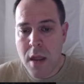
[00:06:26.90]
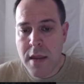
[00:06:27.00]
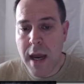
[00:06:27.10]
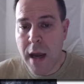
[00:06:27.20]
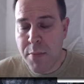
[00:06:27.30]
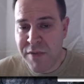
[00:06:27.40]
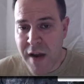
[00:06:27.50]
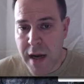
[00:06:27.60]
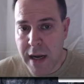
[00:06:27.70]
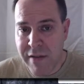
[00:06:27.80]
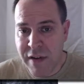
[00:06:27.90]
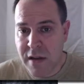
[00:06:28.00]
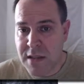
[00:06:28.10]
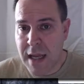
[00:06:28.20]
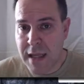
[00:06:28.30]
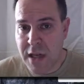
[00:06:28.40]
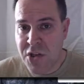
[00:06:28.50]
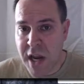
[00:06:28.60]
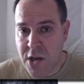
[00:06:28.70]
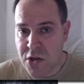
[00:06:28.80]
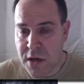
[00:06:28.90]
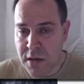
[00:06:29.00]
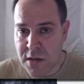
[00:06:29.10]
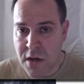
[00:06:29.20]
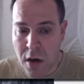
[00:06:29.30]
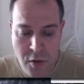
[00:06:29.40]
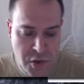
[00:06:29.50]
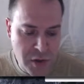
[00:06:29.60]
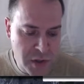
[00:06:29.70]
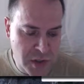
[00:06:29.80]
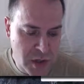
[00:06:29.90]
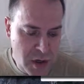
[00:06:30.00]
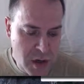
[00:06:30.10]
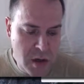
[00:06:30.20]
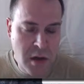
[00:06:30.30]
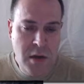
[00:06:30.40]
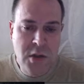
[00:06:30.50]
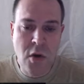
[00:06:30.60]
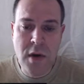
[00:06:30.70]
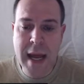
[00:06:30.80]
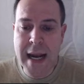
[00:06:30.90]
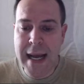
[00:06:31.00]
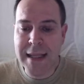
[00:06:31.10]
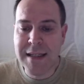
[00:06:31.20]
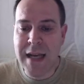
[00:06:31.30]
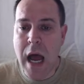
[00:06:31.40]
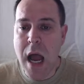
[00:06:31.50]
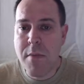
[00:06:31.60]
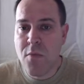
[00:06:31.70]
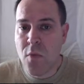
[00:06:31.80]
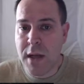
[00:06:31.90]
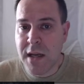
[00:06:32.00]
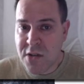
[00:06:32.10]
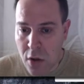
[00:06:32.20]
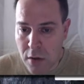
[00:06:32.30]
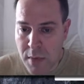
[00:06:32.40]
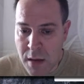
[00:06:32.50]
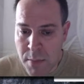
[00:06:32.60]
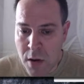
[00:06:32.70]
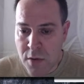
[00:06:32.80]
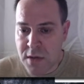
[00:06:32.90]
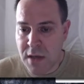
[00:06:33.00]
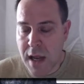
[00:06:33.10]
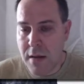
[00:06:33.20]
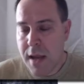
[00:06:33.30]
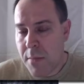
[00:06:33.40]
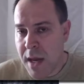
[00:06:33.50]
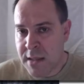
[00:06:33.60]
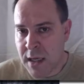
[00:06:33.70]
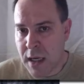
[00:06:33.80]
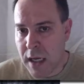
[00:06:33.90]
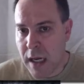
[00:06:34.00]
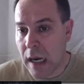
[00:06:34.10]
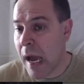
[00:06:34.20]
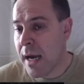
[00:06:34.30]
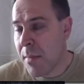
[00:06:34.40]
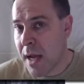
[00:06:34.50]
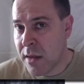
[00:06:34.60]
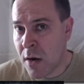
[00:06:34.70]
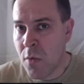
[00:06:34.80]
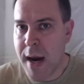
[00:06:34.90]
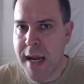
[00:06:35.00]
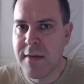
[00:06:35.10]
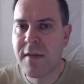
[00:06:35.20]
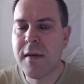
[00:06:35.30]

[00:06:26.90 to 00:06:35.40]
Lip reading: Then I provided evidence that they changed their disclosures, so that at the time when they sold me the boat, they basically lied about their weight.